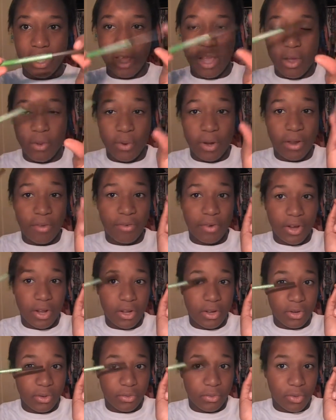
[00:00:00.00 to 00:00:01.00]
And whatever
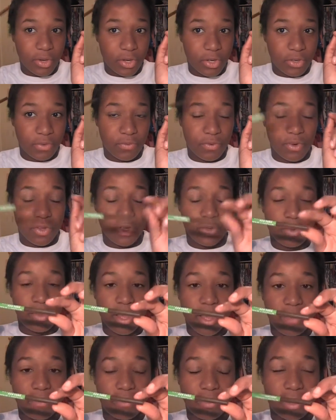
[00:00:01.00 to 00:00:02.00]
color works for you. They
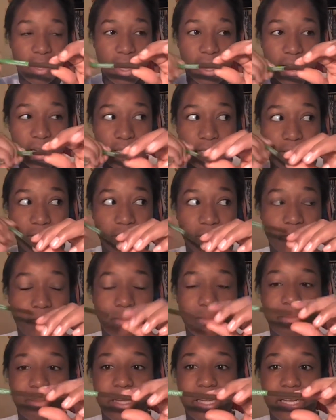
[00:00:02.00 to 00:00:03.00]
have light,
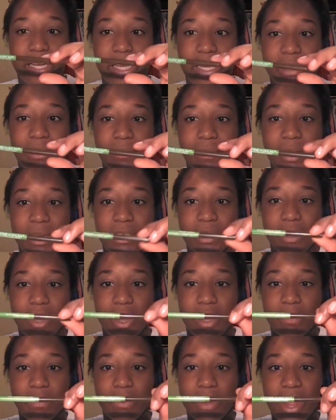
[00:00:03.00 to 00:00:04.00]
medium, and
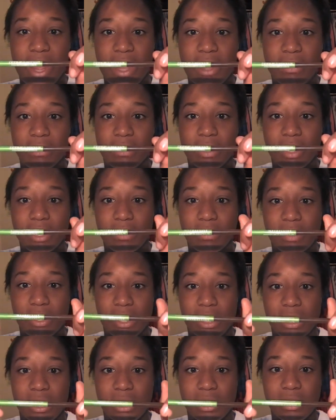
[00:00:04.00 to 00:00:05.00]
dark brown. This one
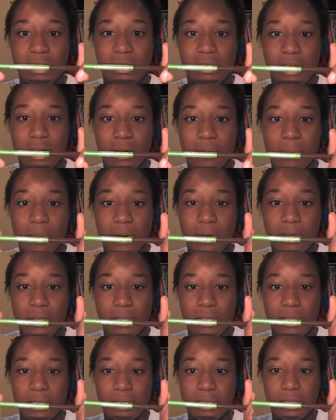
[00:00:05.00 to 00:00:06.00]
is dark brown, I
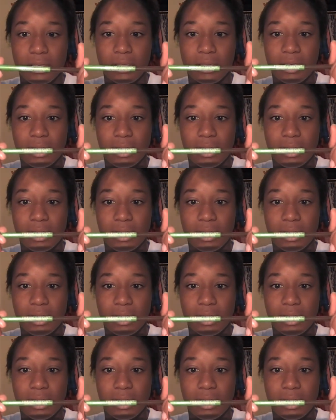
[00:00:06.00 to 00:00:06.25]
think.